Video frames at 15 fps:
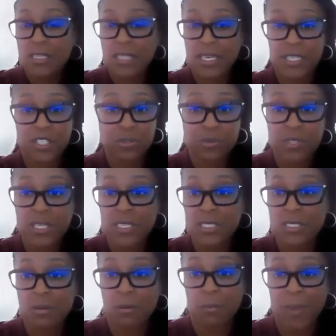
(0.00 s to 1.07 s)
They do
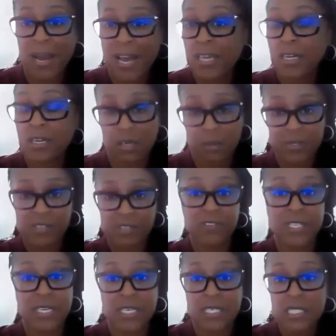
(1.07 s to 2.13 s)
this by a couple of
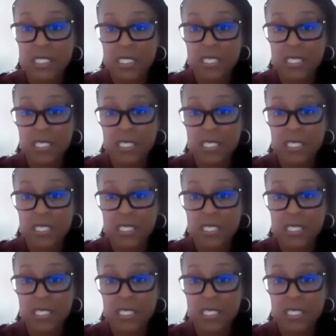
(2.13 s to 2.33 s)
things: